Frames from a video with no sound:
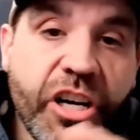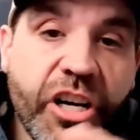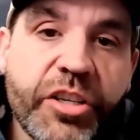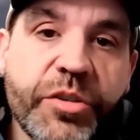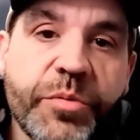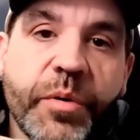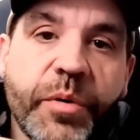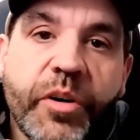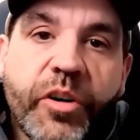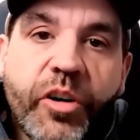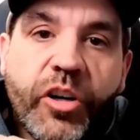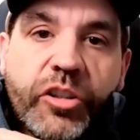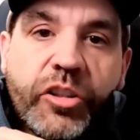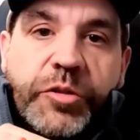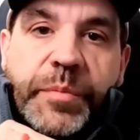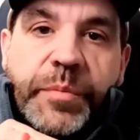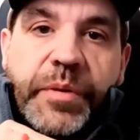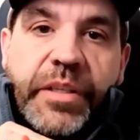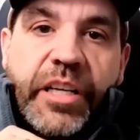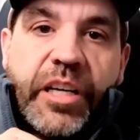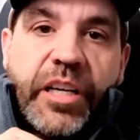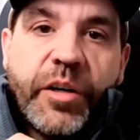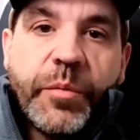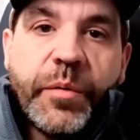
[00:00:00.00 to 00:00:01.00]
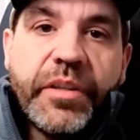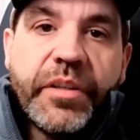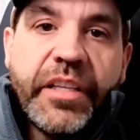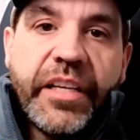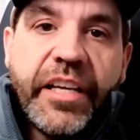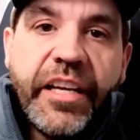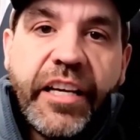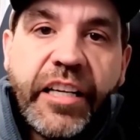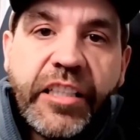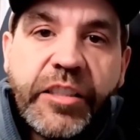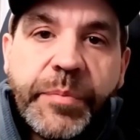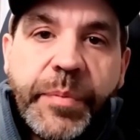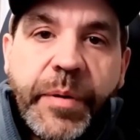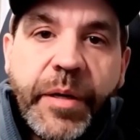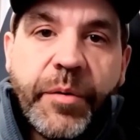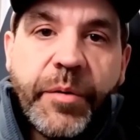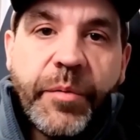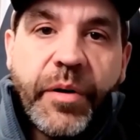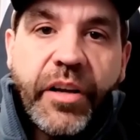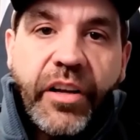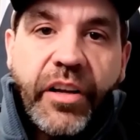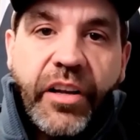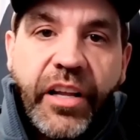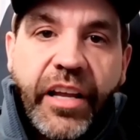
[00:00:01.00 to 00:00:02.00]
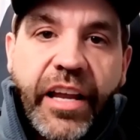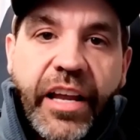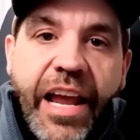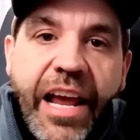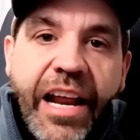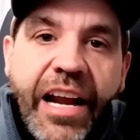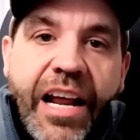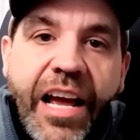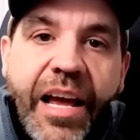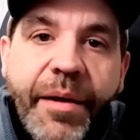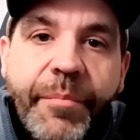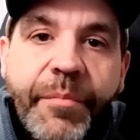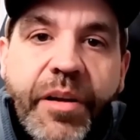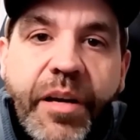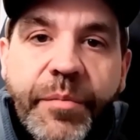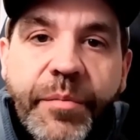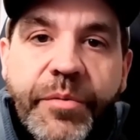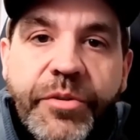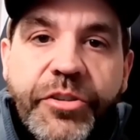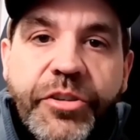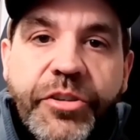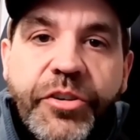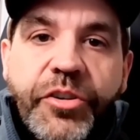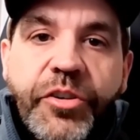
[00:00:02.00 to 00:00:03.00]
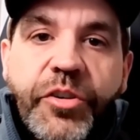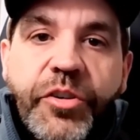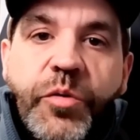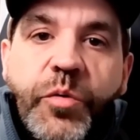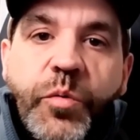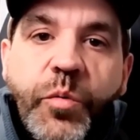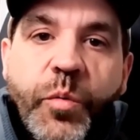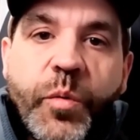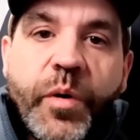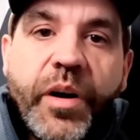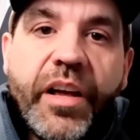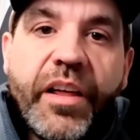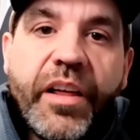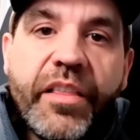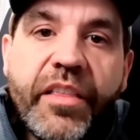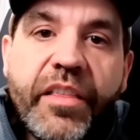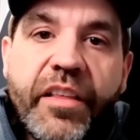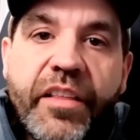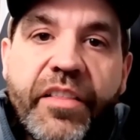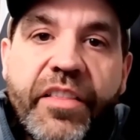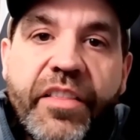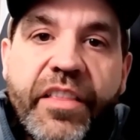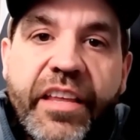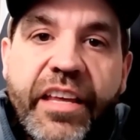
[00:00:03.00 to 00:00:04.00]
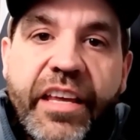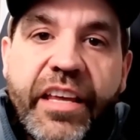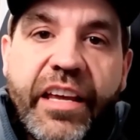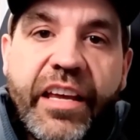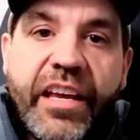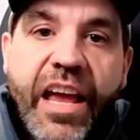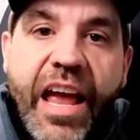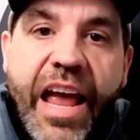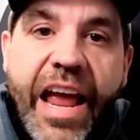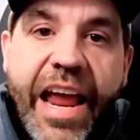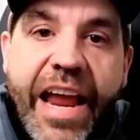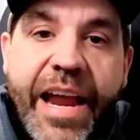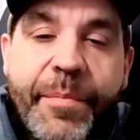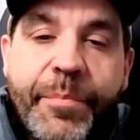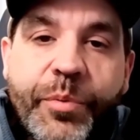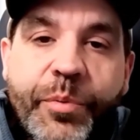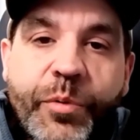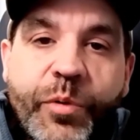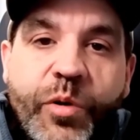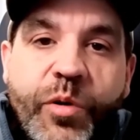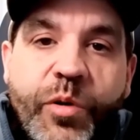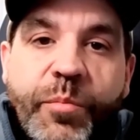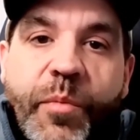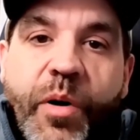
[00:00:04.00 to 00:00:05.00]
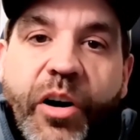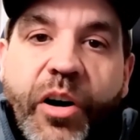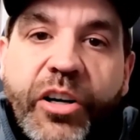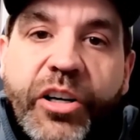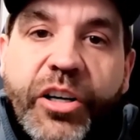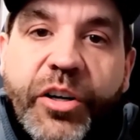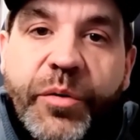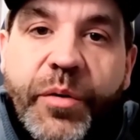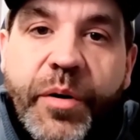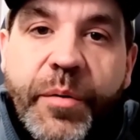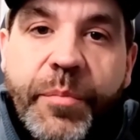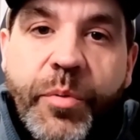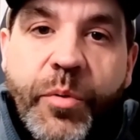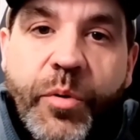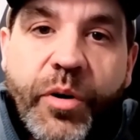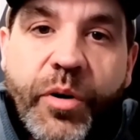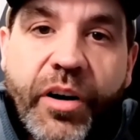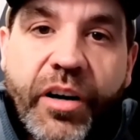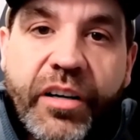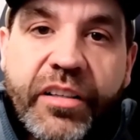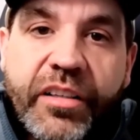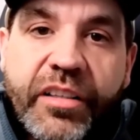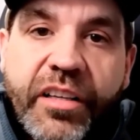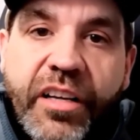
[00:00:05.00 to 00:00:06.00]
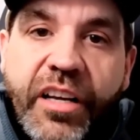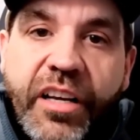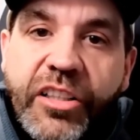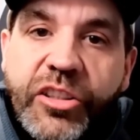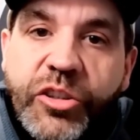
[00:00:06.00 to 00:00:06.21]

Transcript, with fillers: Joshua Grossman here with eXp Realty, and I'm coming to you with the April market report.